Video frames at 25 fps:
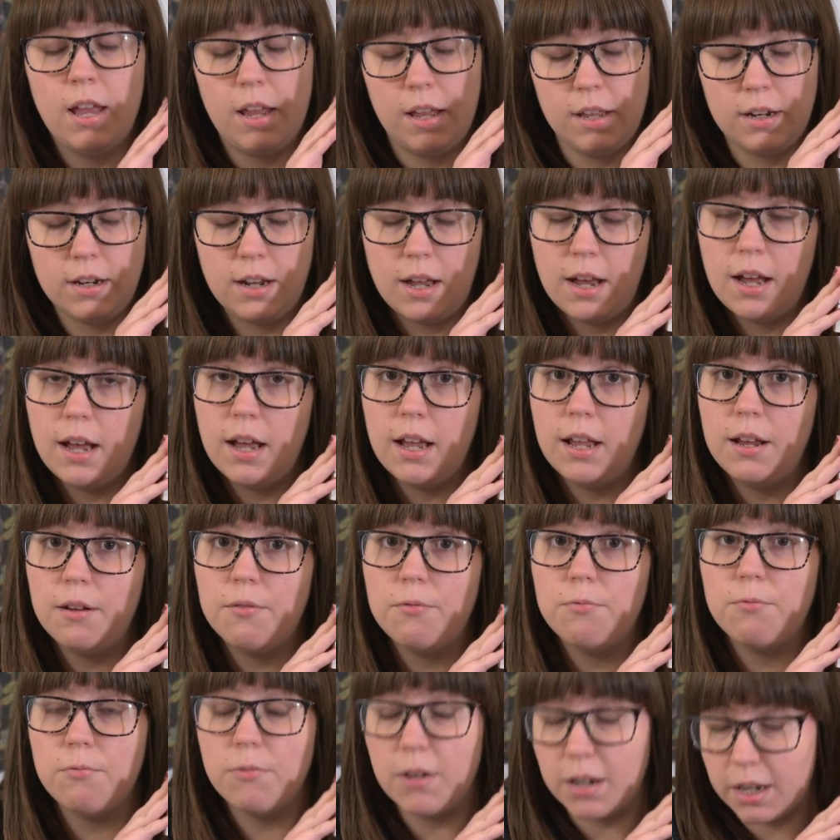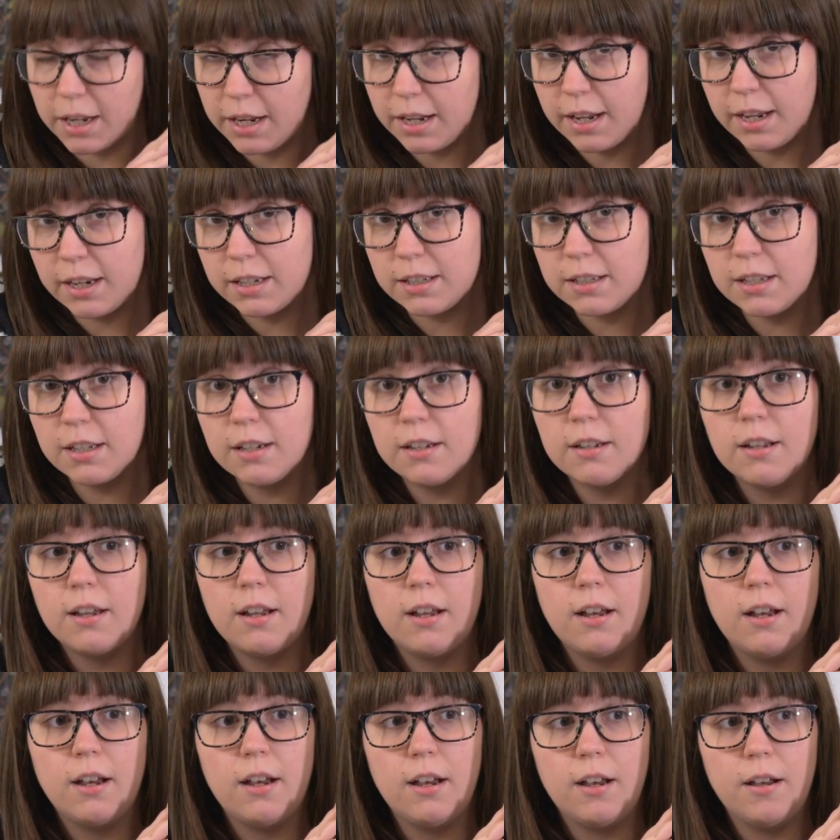and I really liked it.
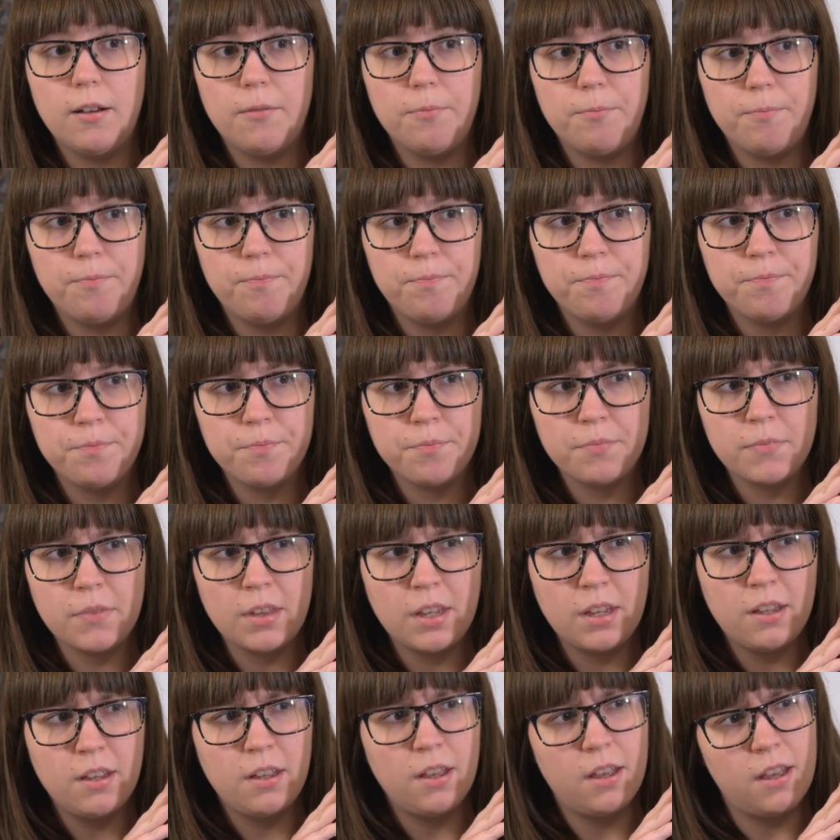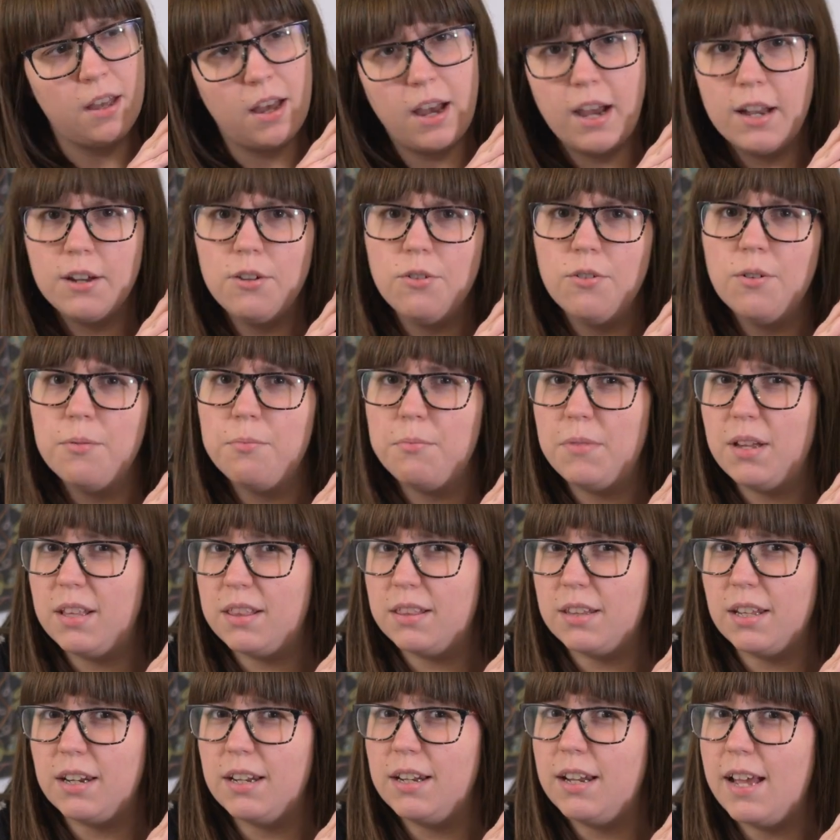I do
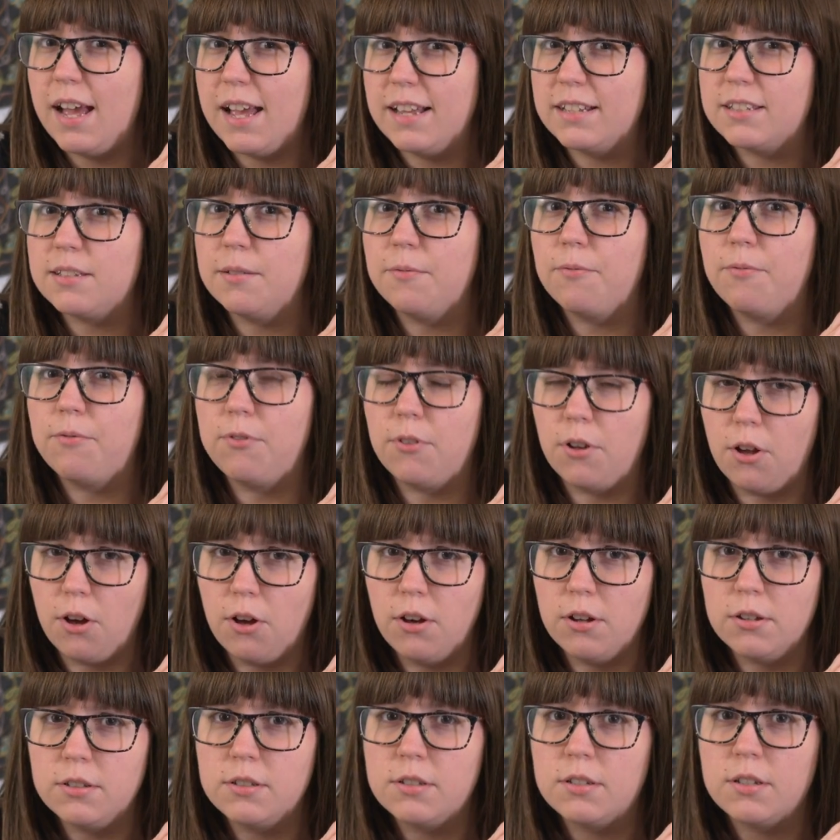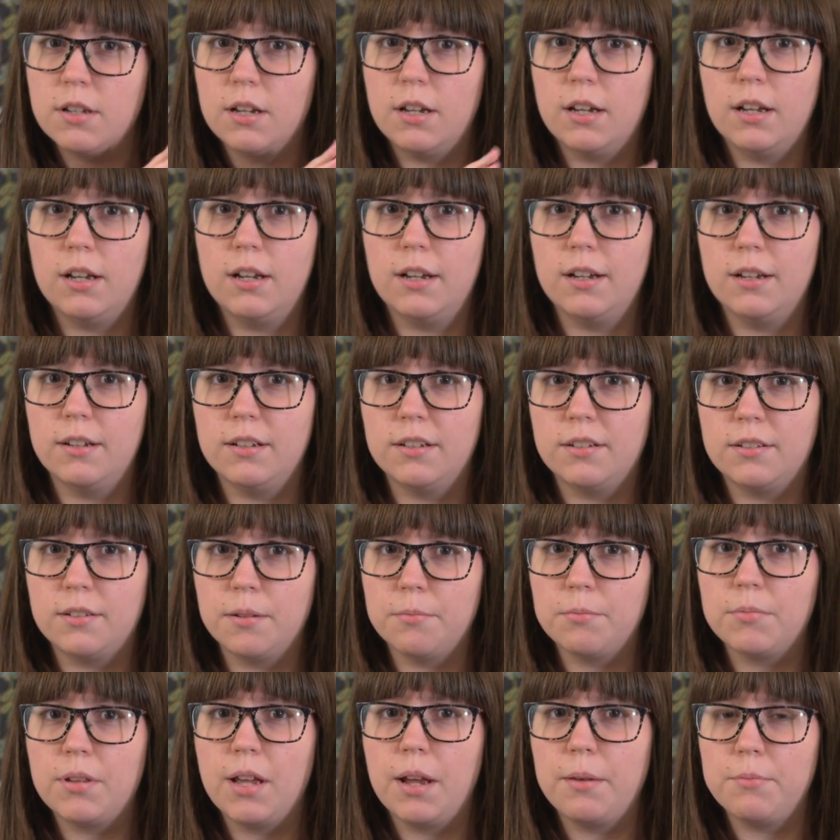admit that it has some flaws.
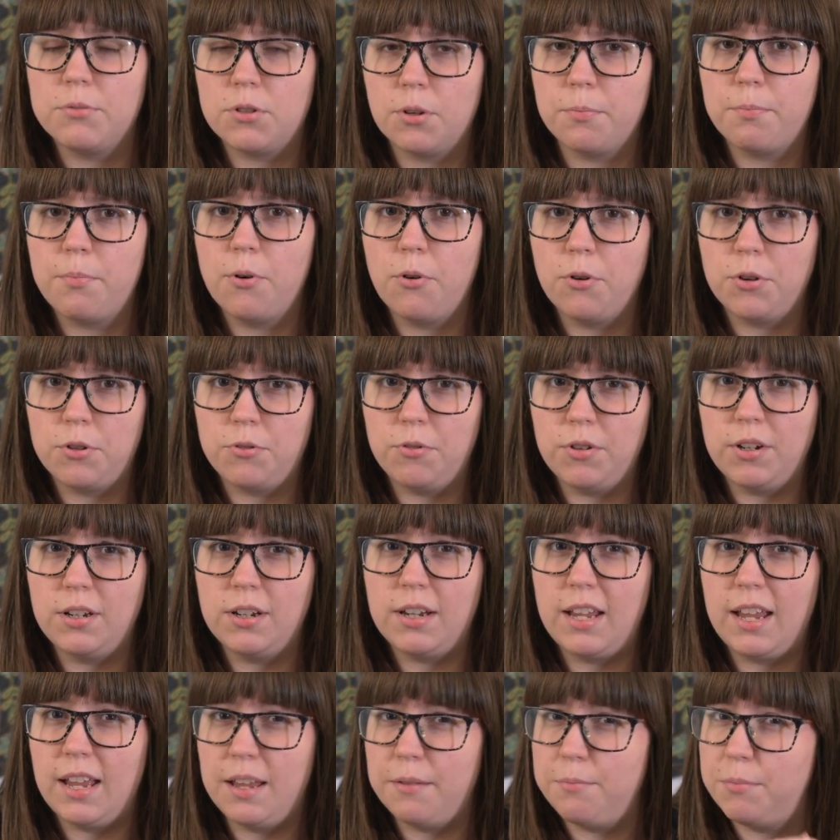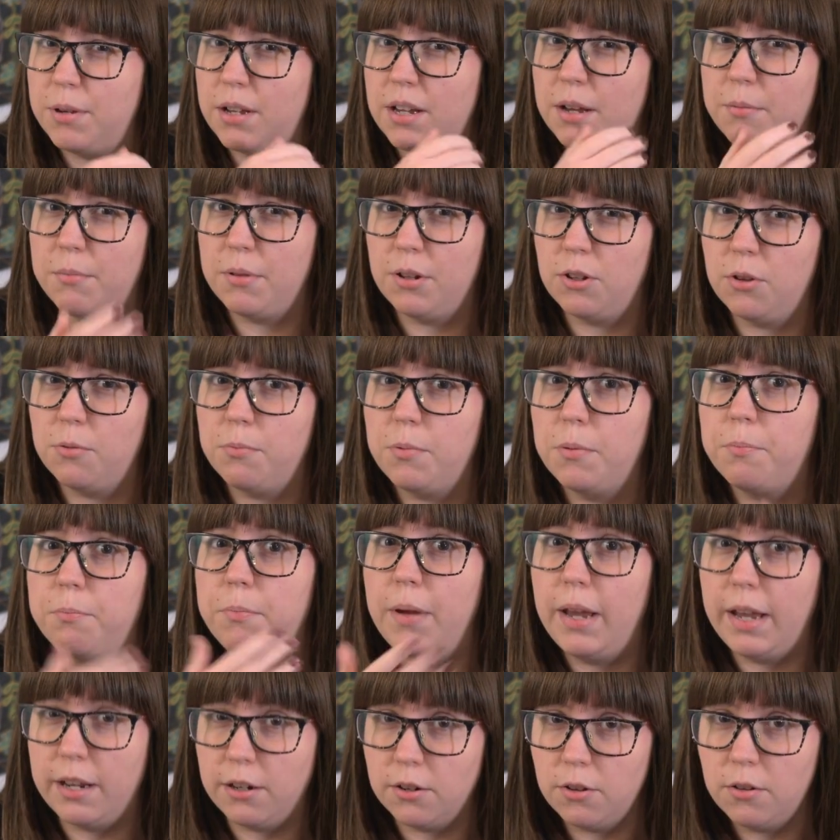Sometimes her poetry can become a little bit
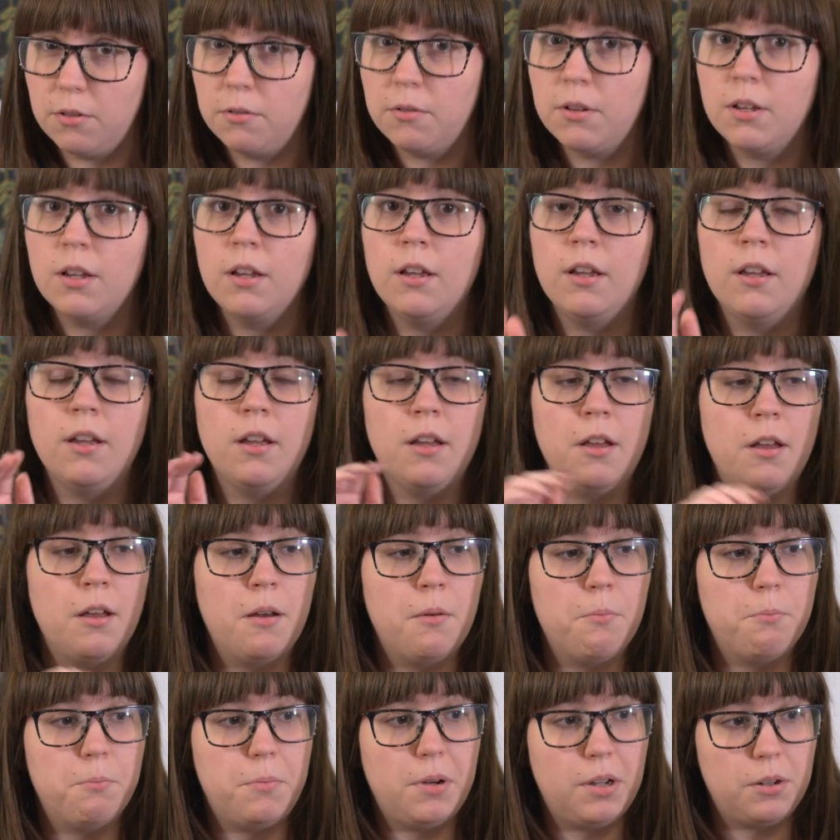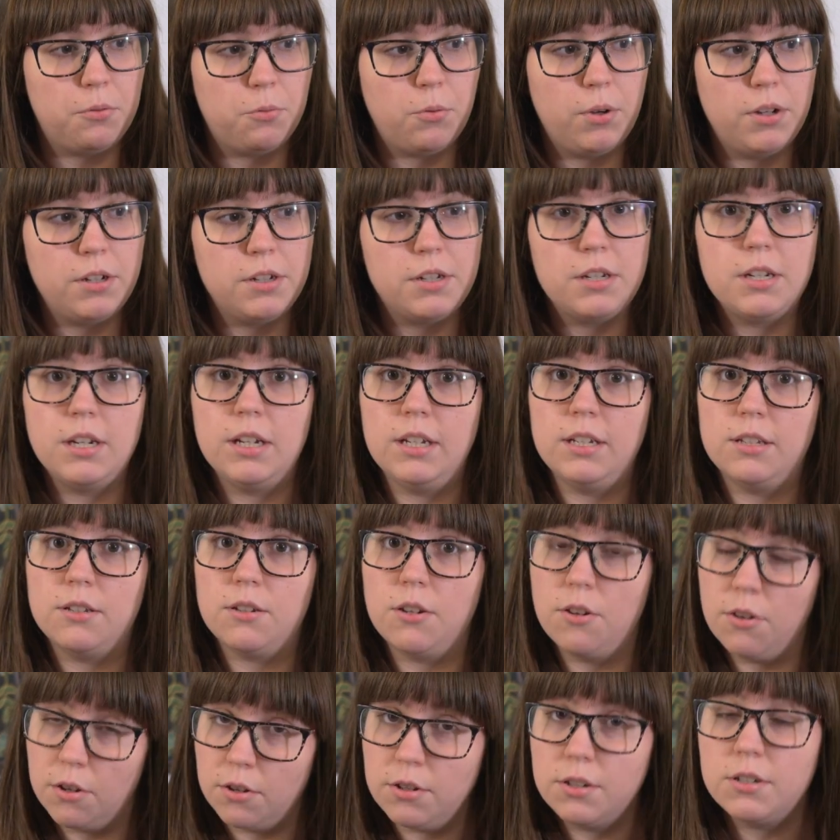banal, but when she's
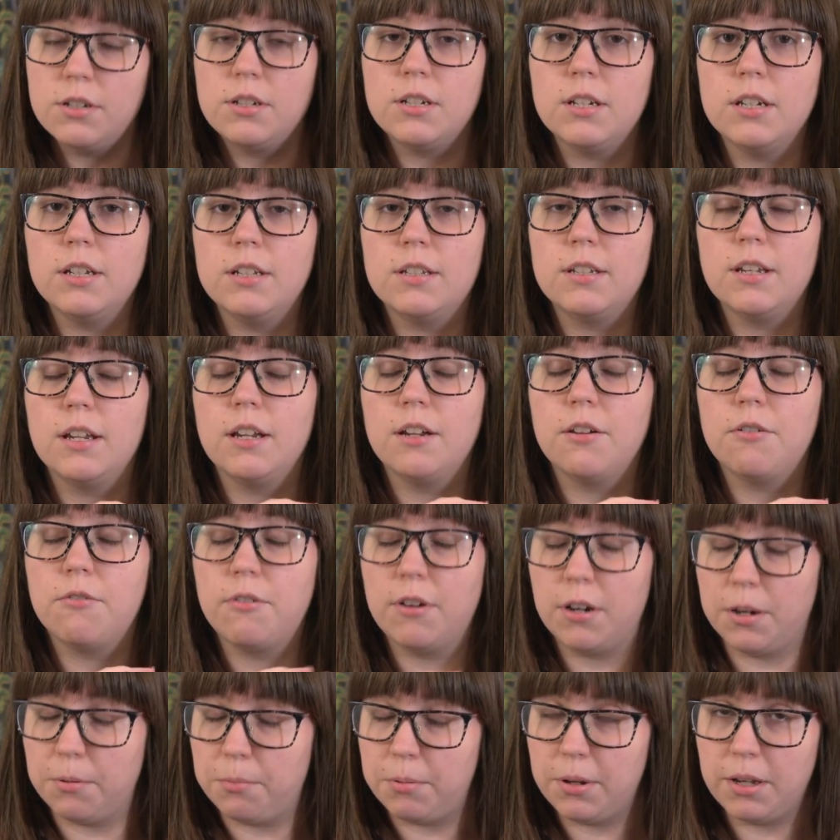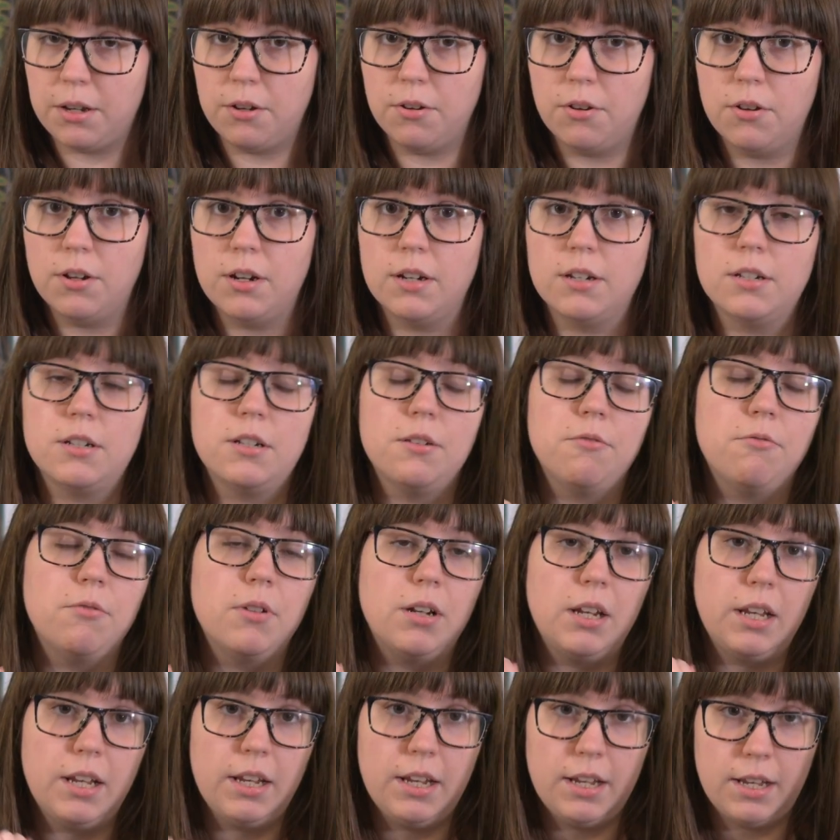good, she's incredibly good, and she
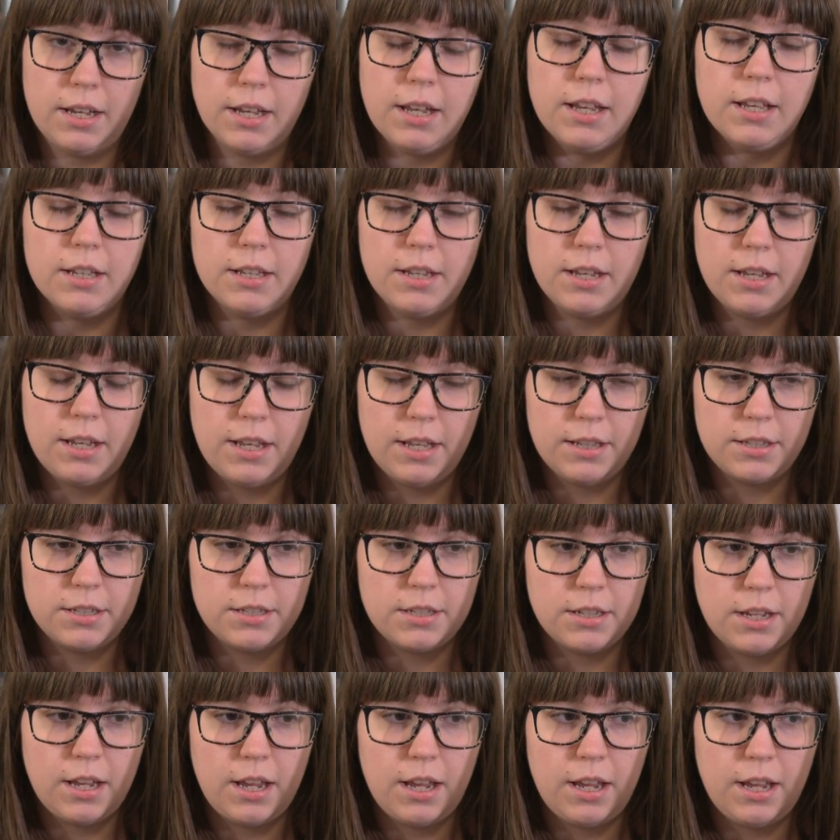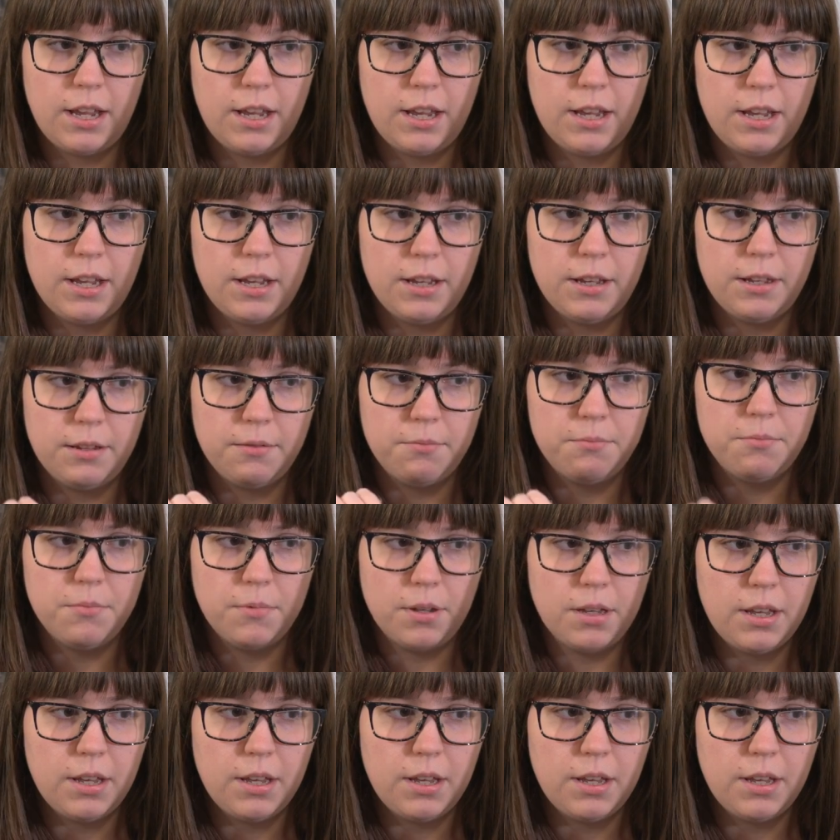really hits a